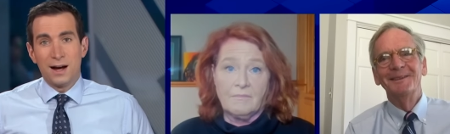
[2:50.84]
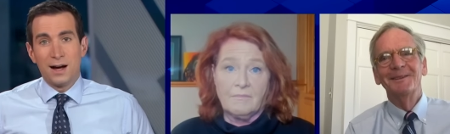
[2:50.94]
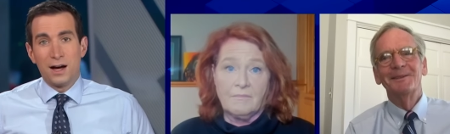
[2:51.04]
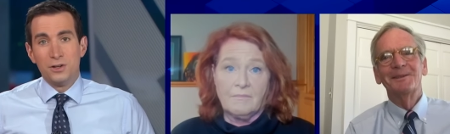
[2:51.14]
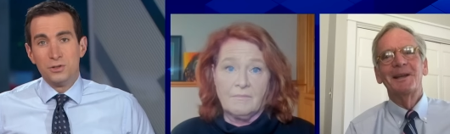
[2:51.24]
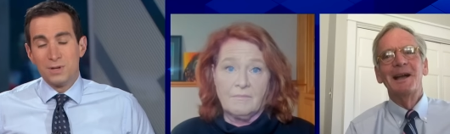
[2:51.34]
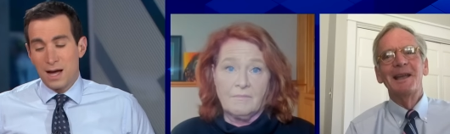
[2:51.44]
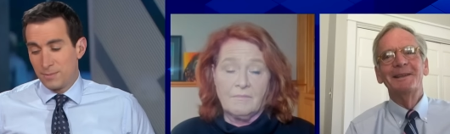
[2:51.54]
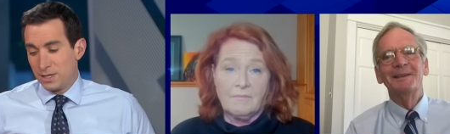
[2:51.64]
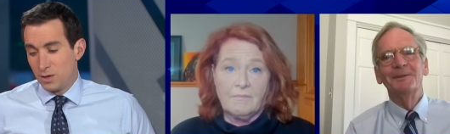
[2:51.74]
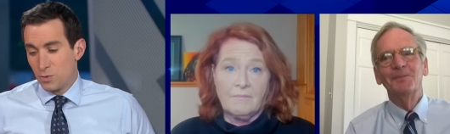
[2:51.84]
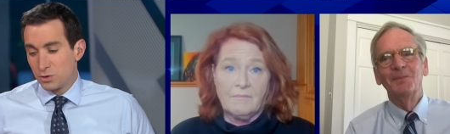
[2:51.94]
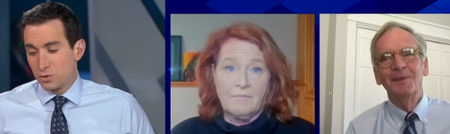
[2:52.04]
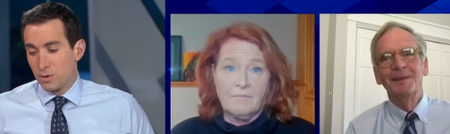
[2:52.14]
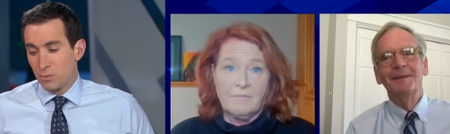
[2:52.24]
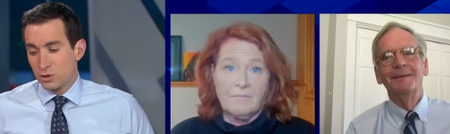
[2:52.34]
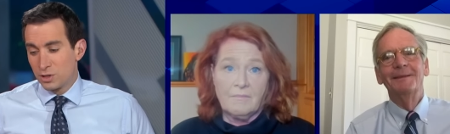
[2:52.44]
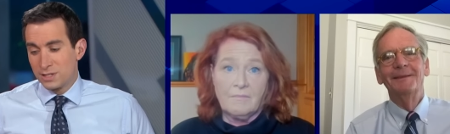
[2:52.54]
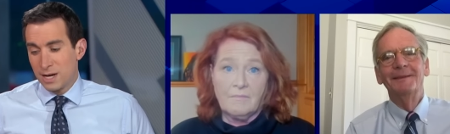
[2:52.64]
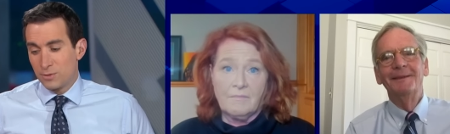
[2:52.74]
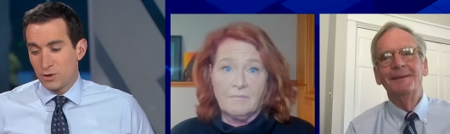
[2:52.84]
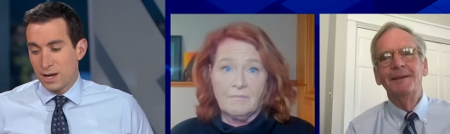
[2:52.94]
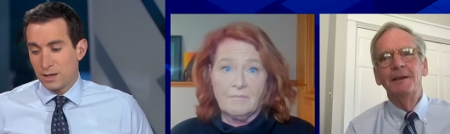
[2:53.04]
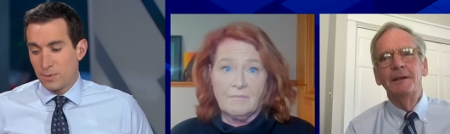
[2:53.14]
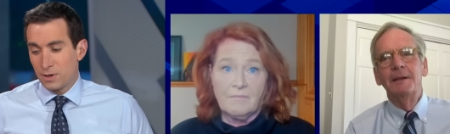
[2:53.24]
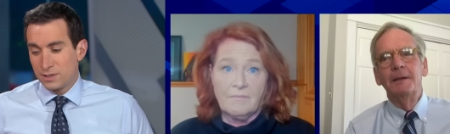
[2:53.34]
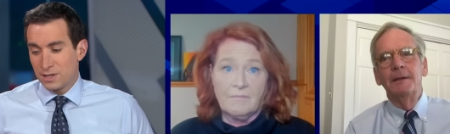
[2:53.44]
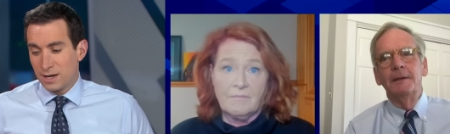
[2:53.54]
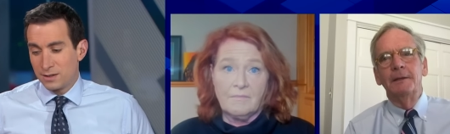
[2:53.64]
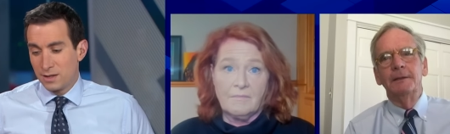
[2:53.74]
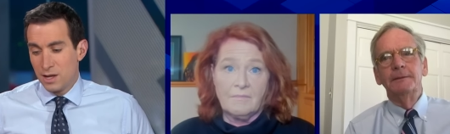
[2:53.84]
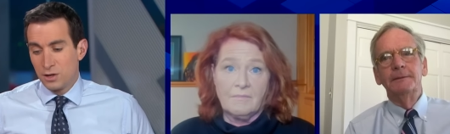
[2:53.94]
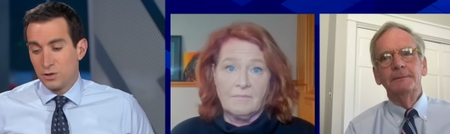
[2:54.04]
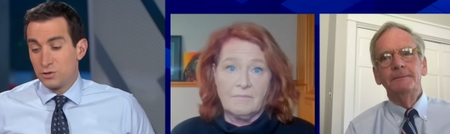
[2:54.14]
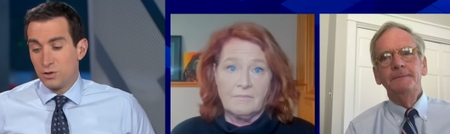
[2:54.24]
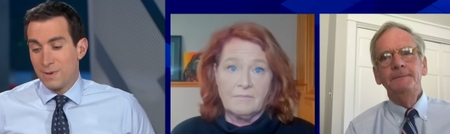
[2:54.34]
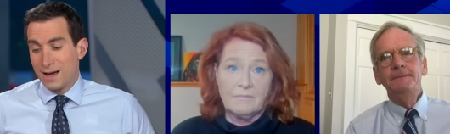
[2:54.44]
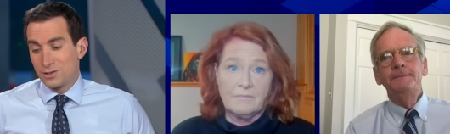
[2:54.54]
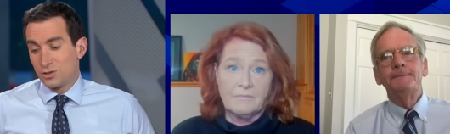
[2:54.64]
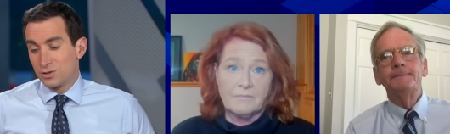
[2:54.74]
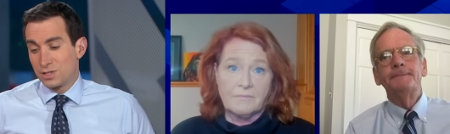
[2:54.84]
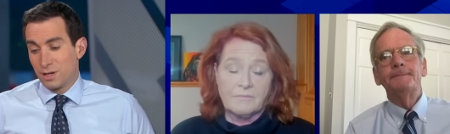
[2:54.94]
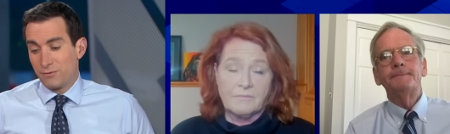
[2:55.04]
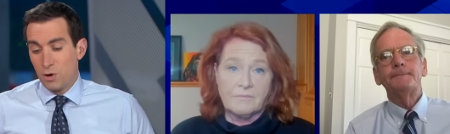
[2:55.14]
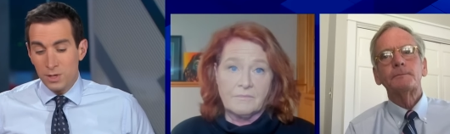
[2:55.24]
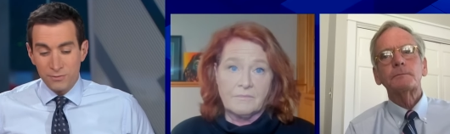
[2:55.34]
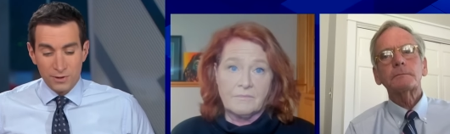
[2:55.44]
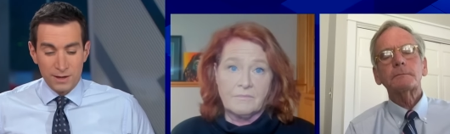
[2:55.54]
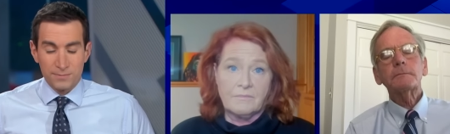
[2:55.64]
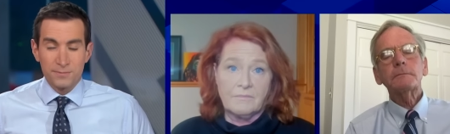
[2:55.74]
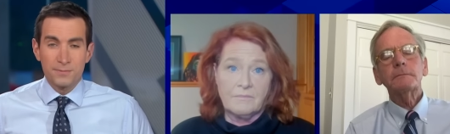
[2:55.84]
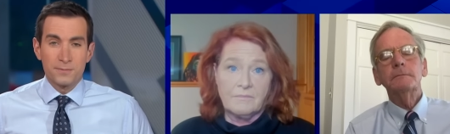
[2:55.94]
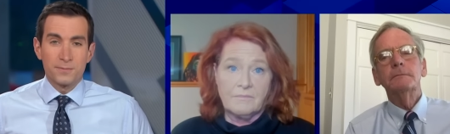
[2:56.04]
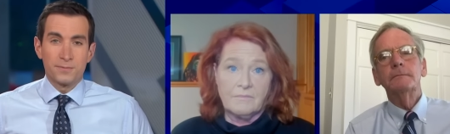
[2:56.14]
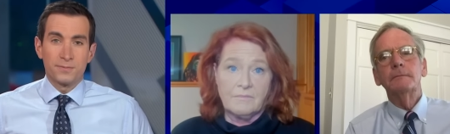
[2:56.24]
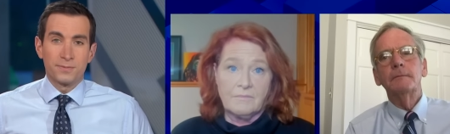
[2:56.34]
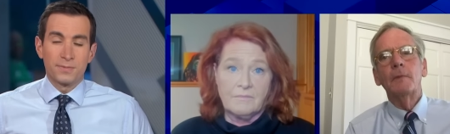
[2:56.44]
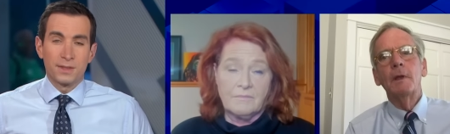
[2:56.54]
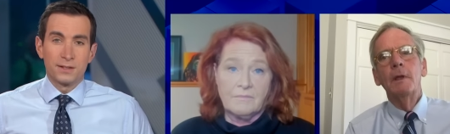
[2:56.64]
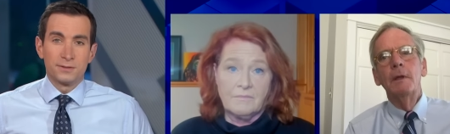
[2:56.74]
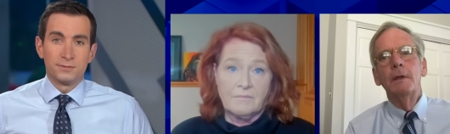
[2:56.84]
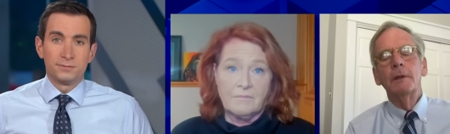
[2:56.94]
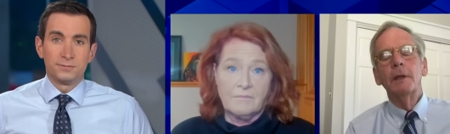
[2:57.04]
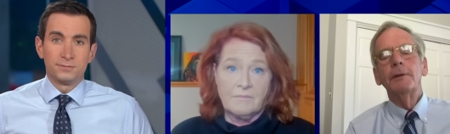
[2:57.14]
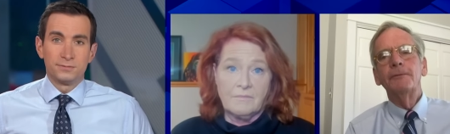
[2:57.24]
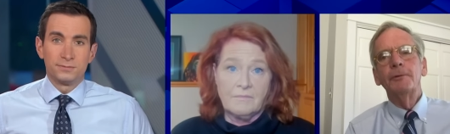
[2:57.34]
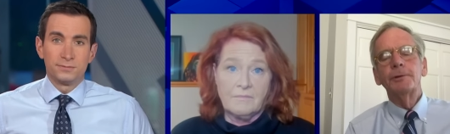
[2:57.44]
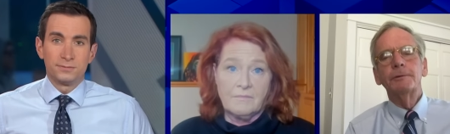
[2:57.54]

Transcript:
Speaker 1: uh, a new right. nominee were to emerge on the Democratic Party side, could you imagine yourself voting for them?
Speaker 2: Well, on your first